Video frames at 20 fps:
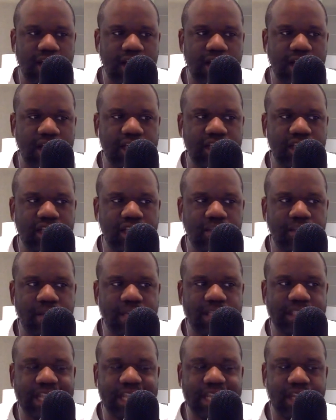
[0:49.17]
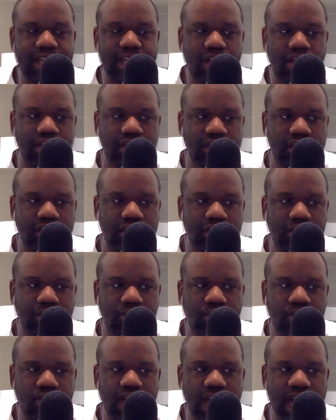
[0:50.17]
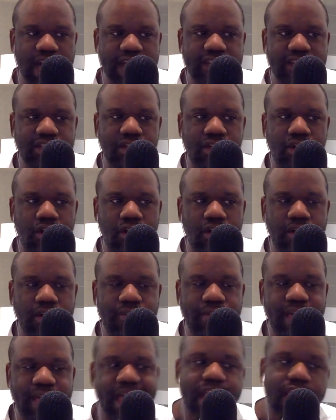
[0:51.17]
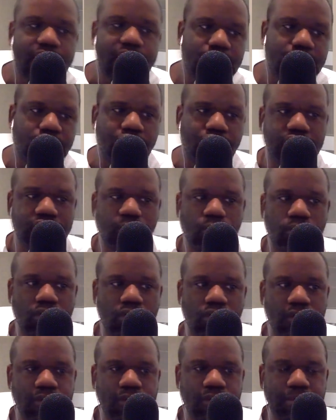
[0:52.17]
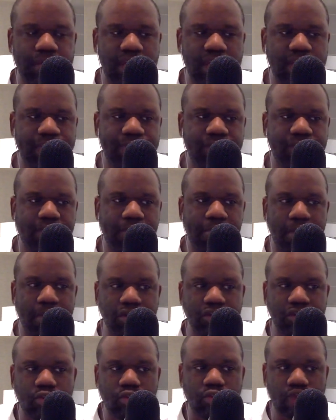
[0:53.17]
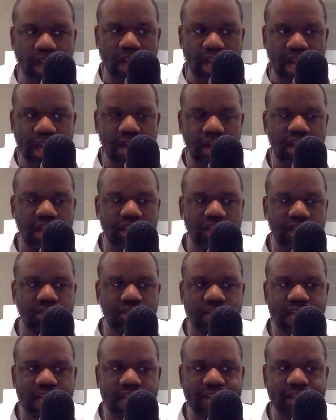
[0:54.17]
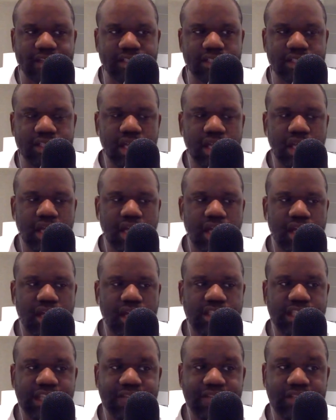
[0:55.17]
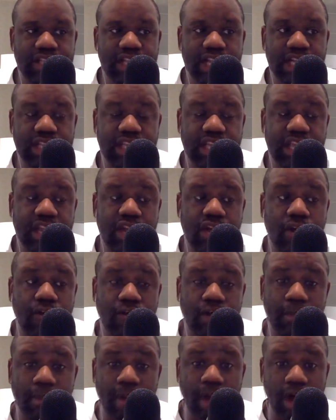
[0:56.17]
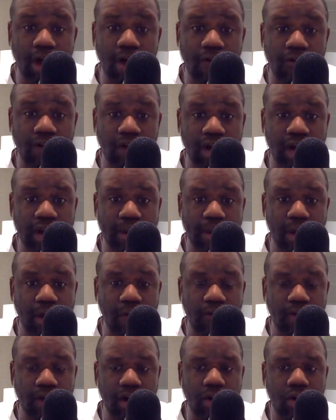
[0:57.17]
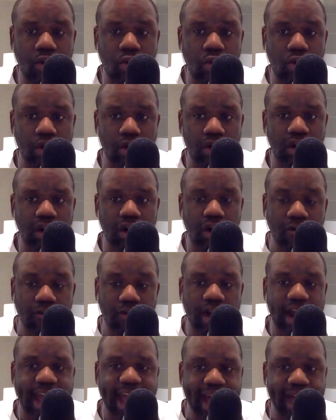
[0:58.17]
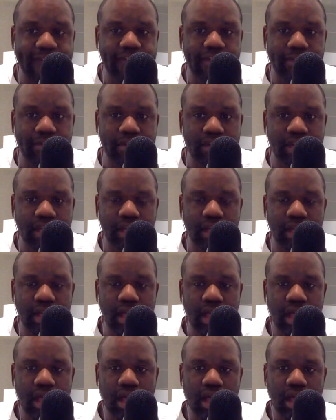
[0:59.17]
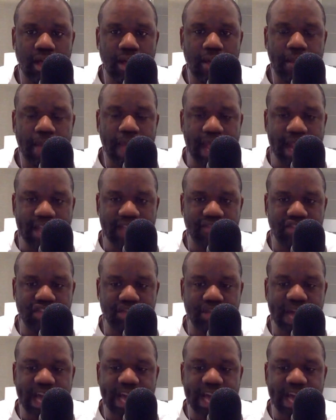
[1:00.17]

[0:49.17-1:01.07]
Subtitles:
He took the Best Dating Coach of the Year award. And I still owe him the Editor's Choice award for being the most read in 2017. I think he had over a half a million page views by